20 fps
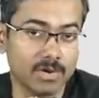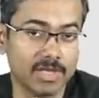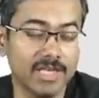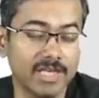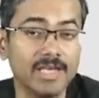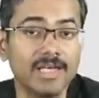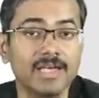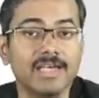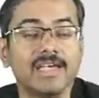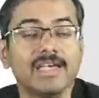
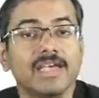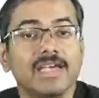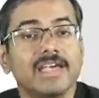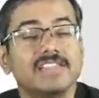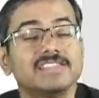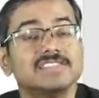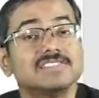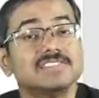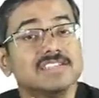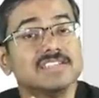Okay,
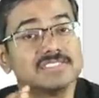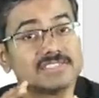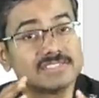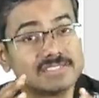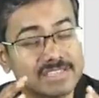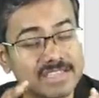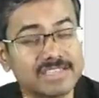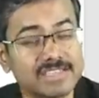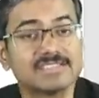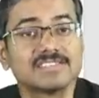it's
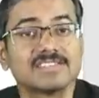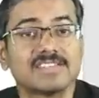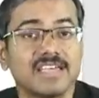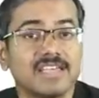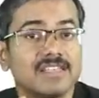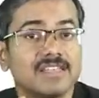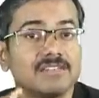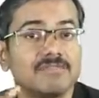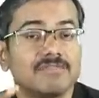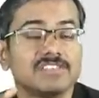just thick
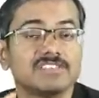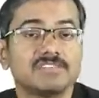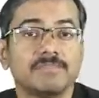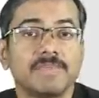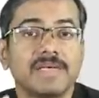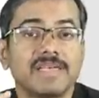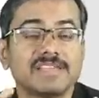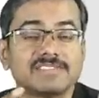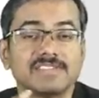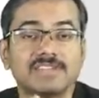skin
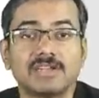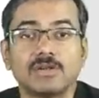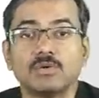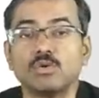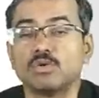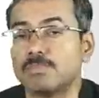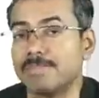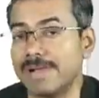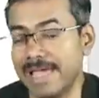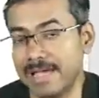which makes it
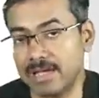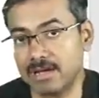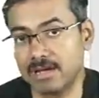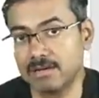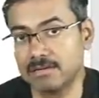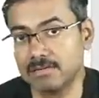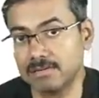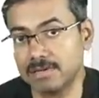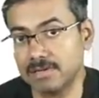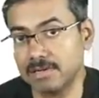look
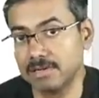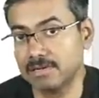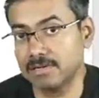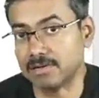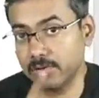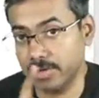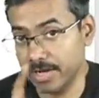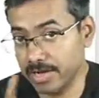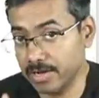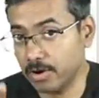black.
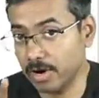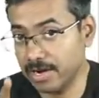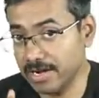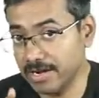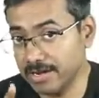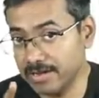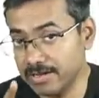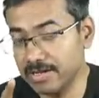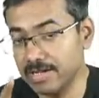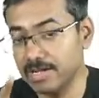Okay,
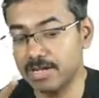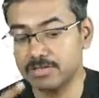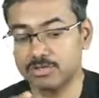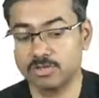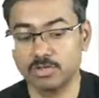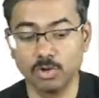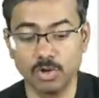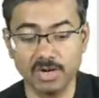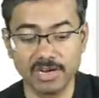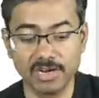got it?
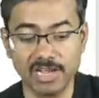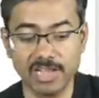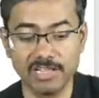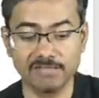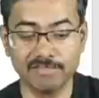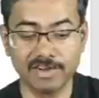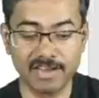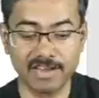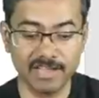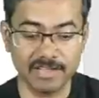So don't
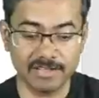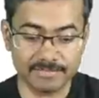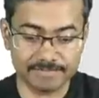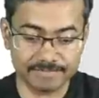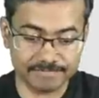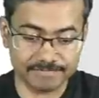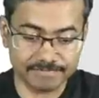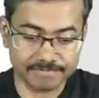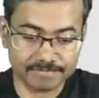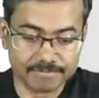really worry.
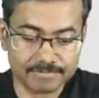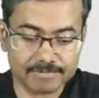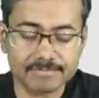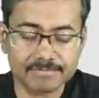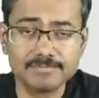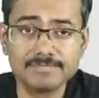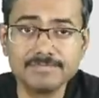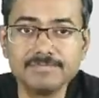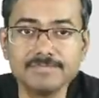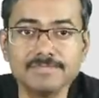
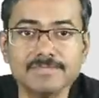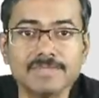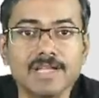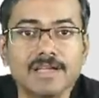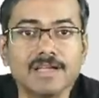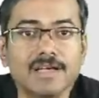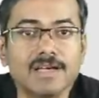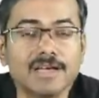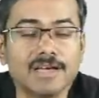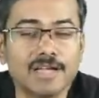
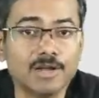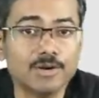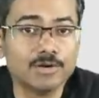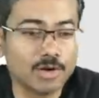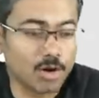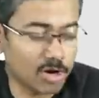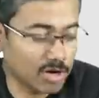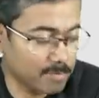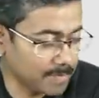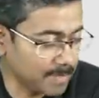You
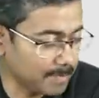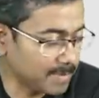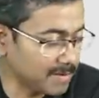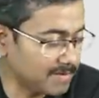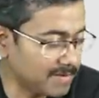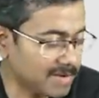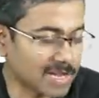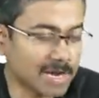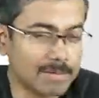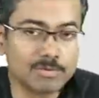know, a lot of
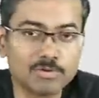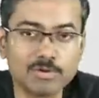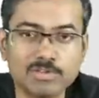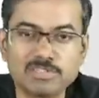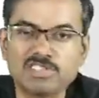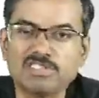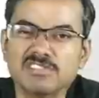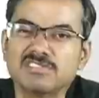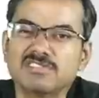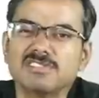people will come to
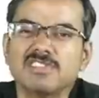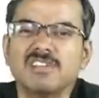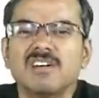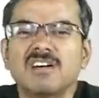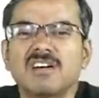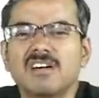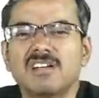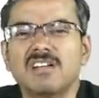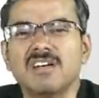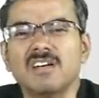us,
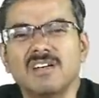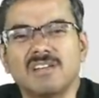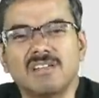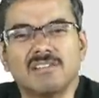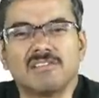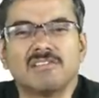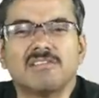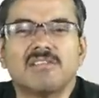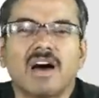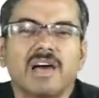sir,
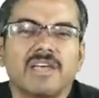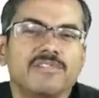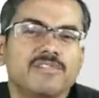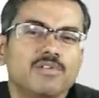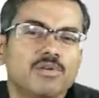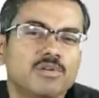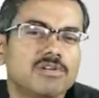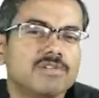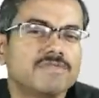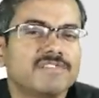you know, I
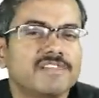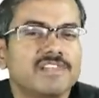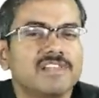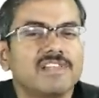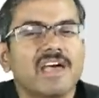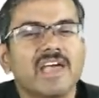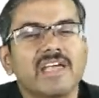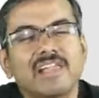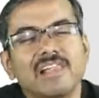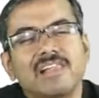don't
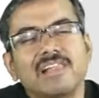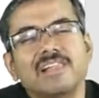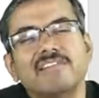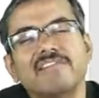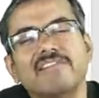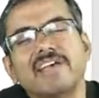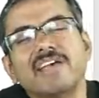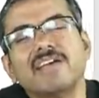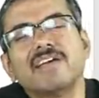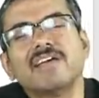feel like
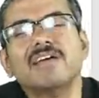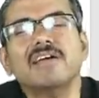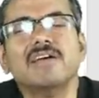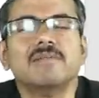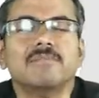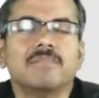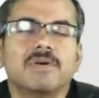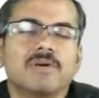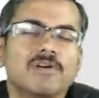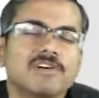
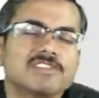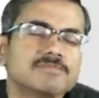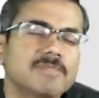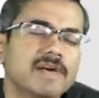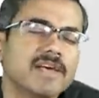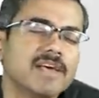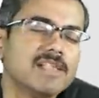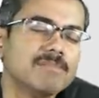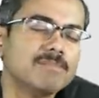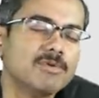living because
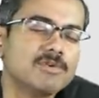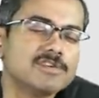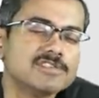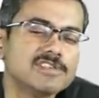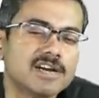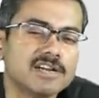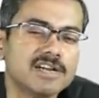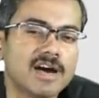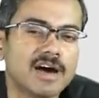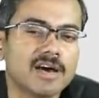my
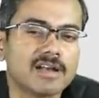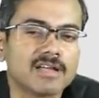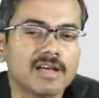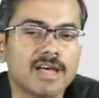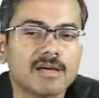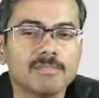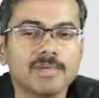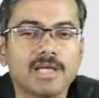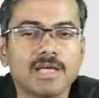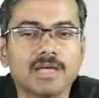elbows are
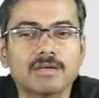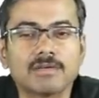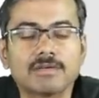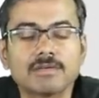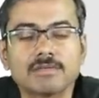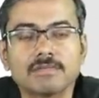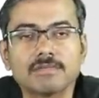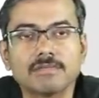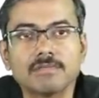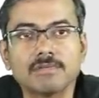dark. I'm like,
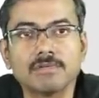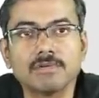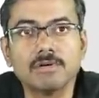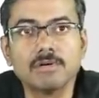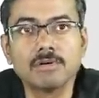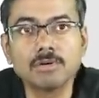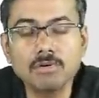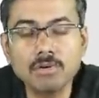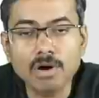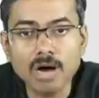
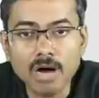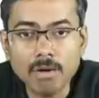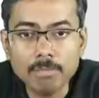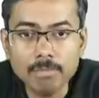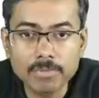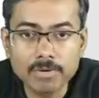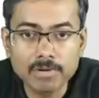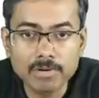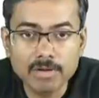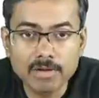grow
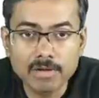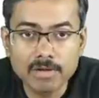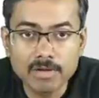up.